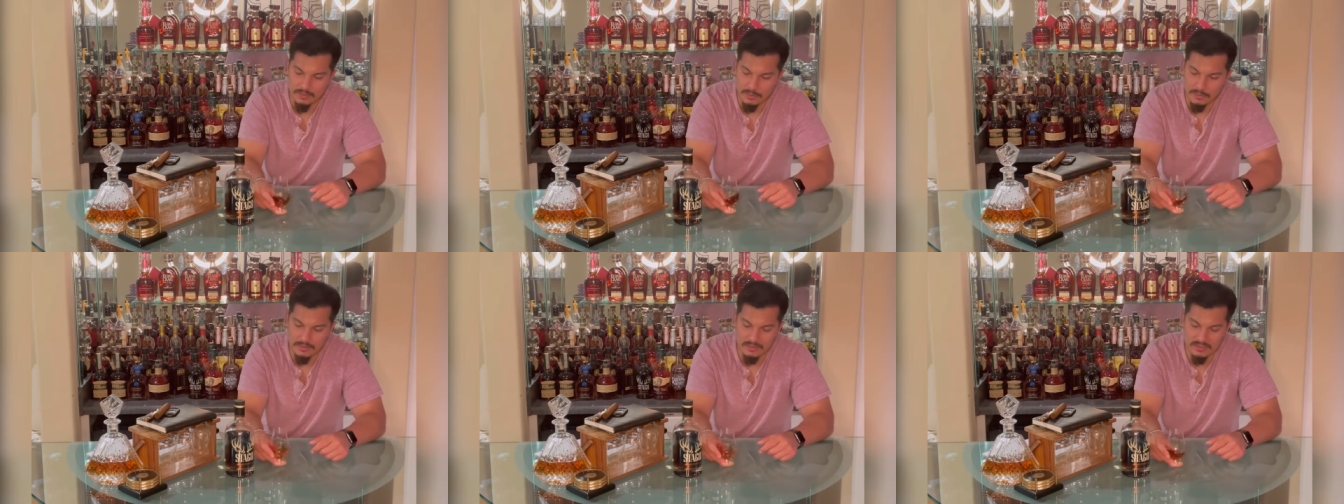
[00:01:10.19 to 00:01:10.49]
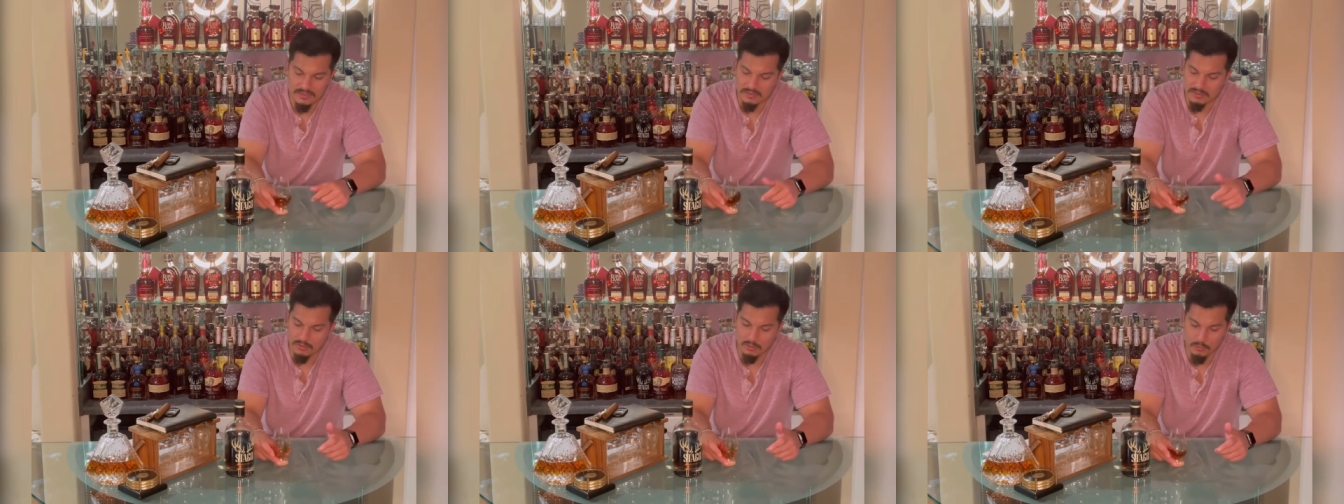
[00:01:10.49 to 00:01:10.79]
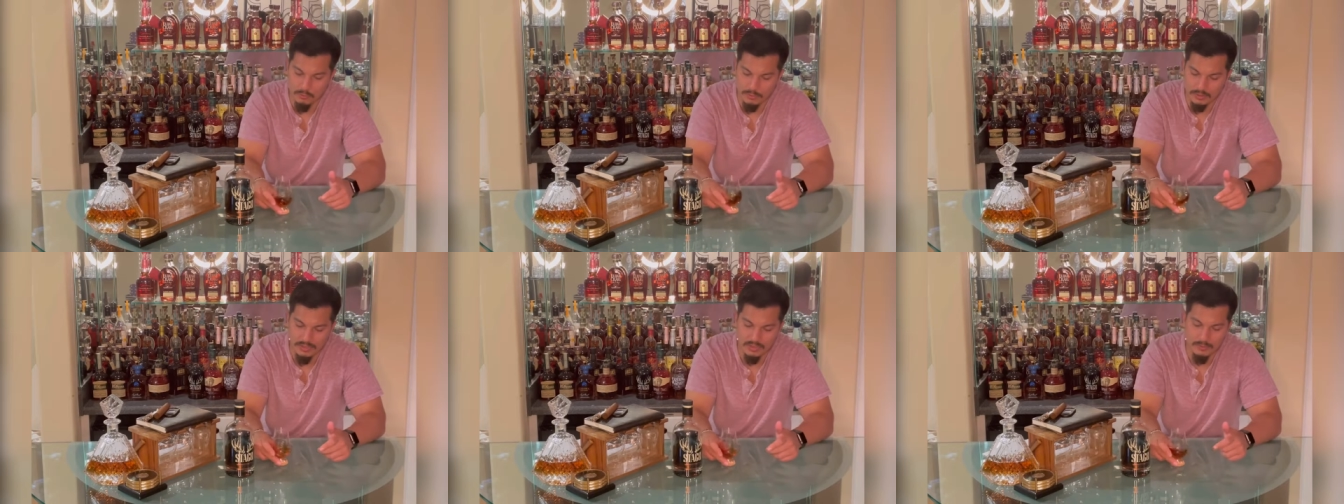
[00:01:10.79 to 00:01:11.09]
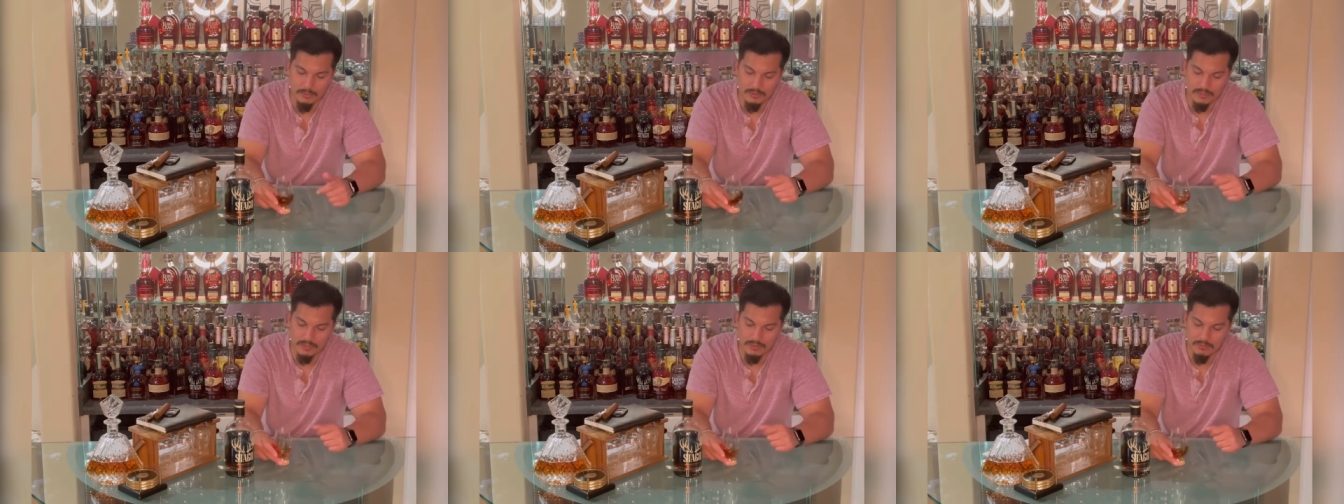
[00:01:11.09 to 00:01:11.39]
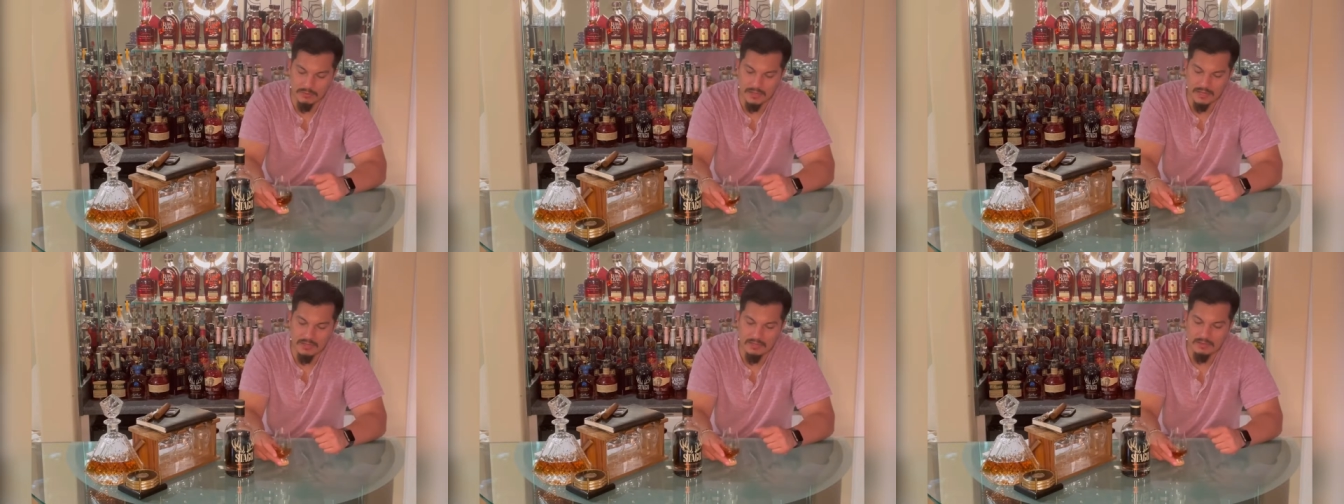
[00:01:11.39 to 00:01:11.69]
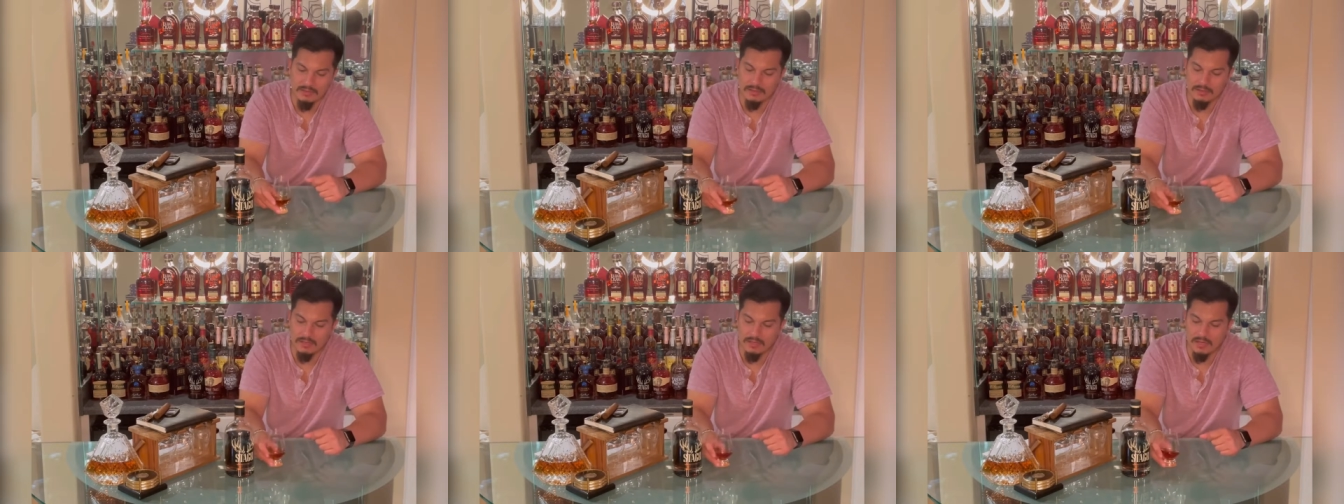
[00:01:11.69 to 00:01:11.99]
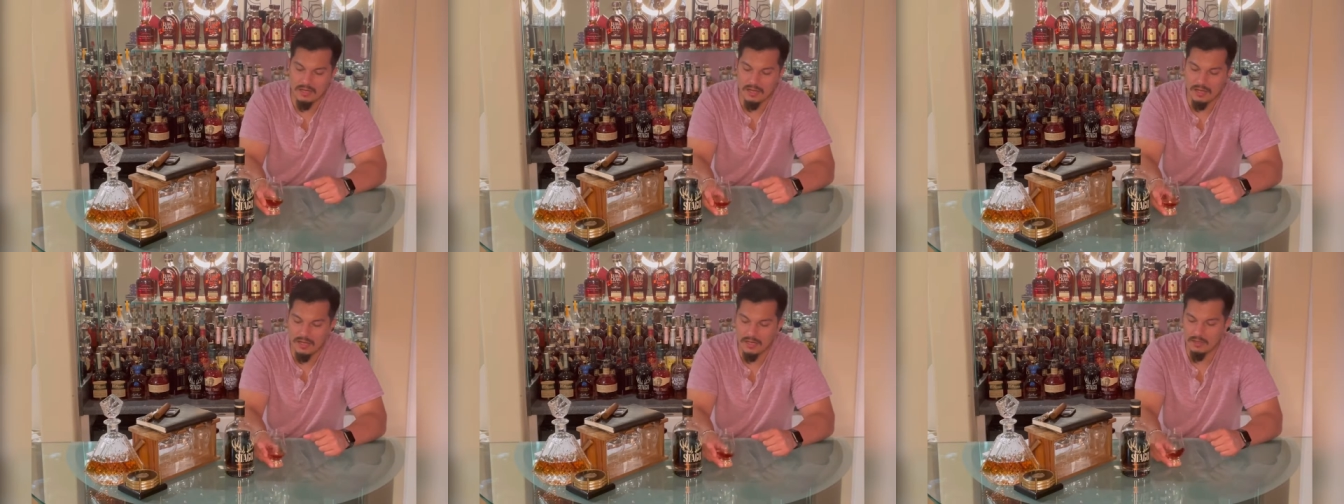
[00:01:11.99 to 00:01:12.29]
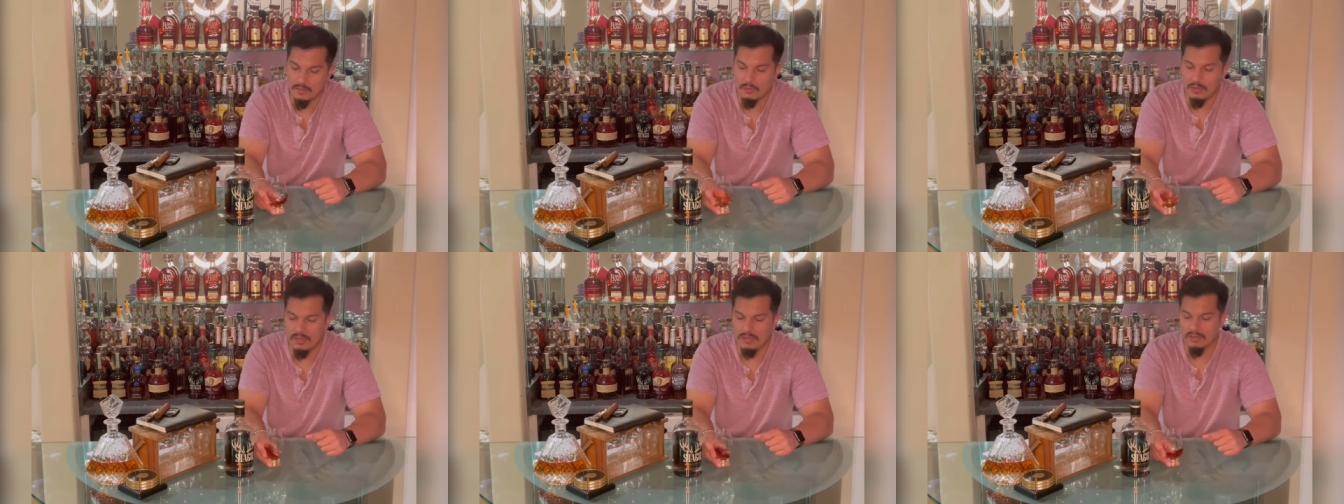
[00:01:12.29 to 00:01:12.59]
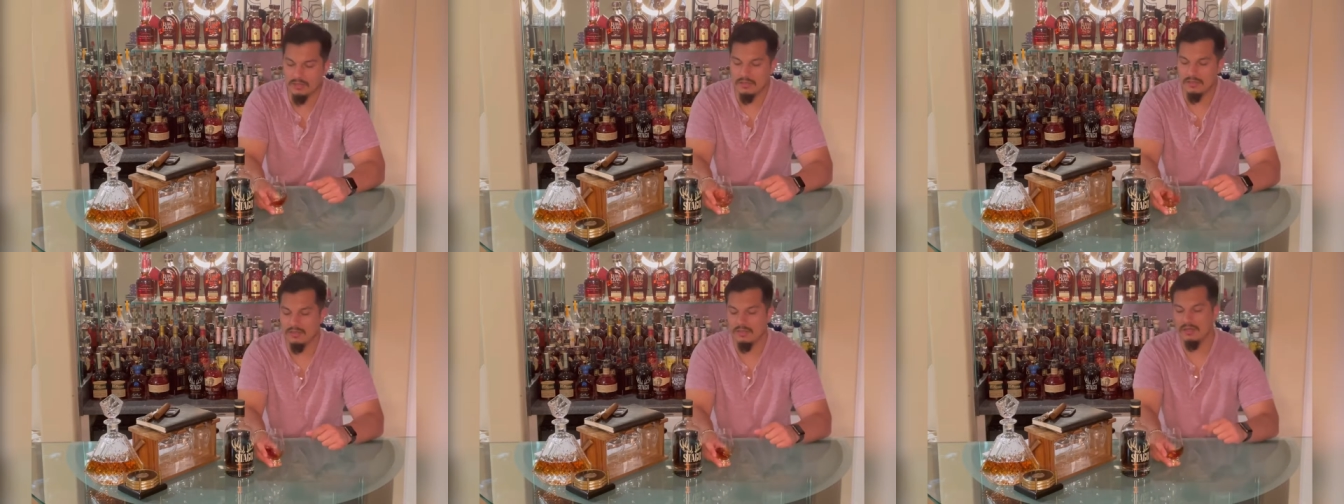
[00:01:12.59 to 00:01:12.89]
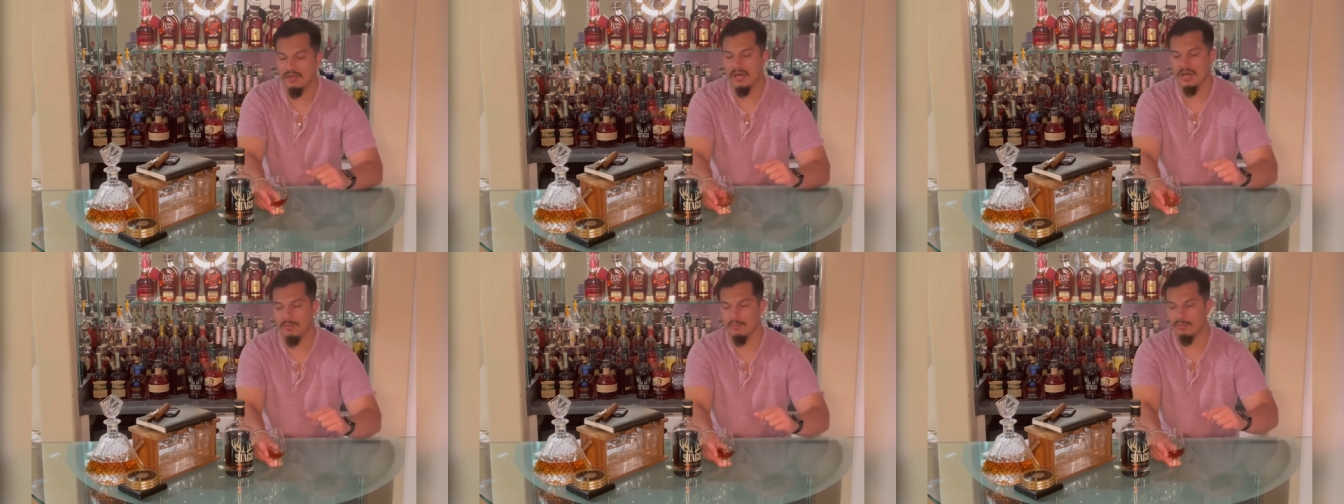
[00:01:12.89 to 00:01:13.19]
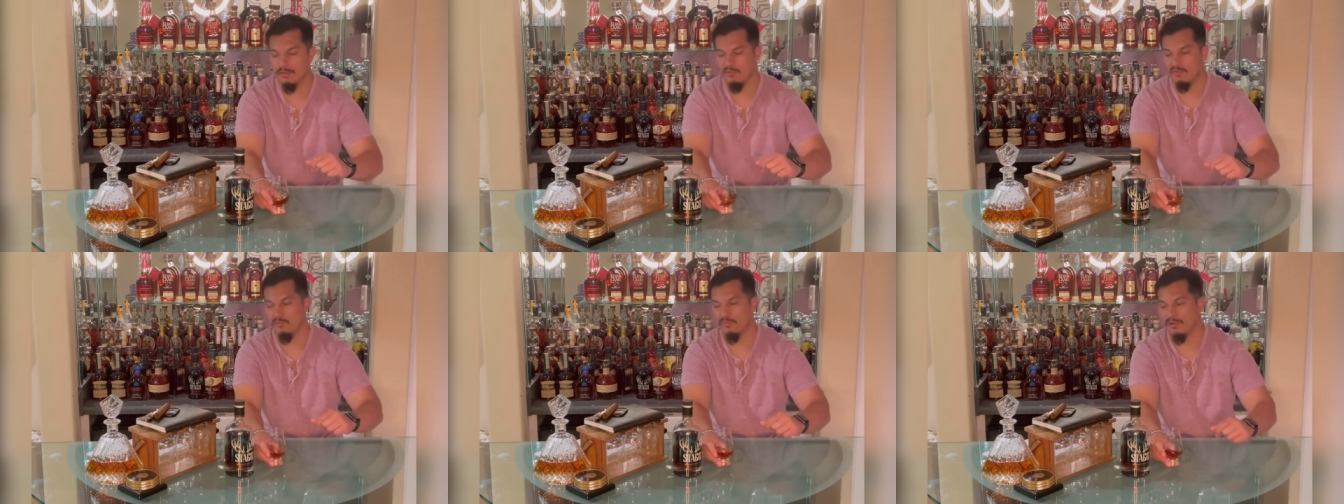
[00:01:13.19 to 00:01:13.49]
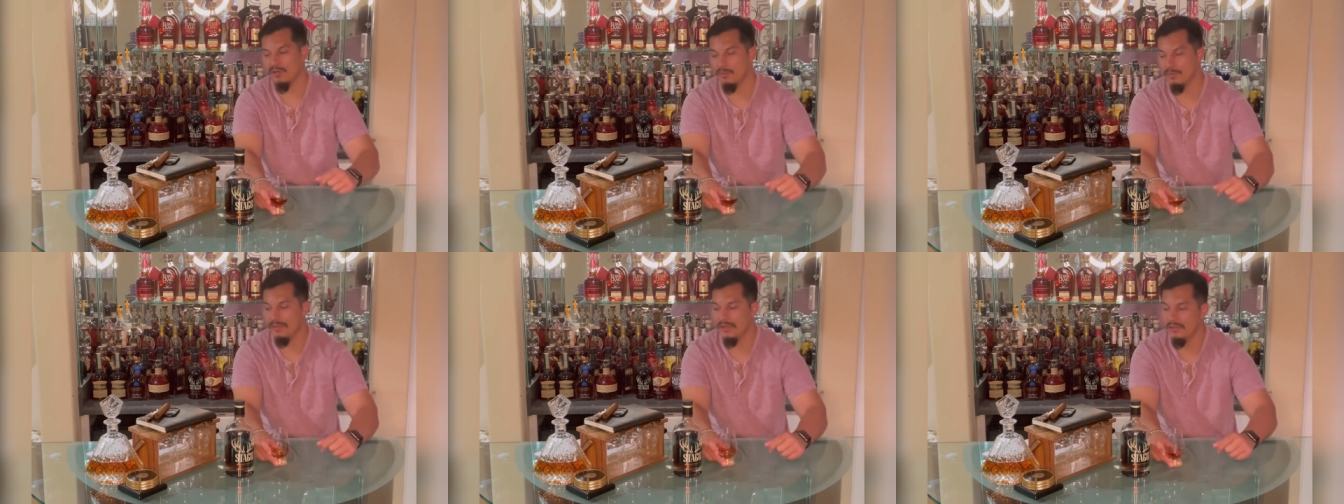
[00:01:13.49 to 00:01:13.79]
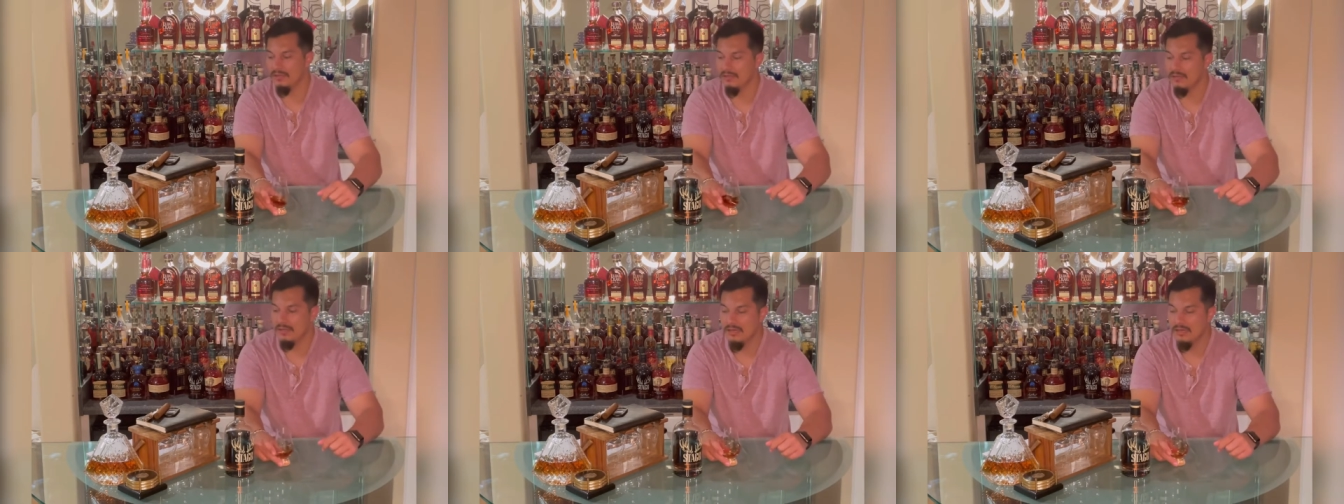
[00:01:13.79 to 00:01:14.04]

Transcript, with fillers: I mean, it's still really, really great, high quality, high proof bourbon.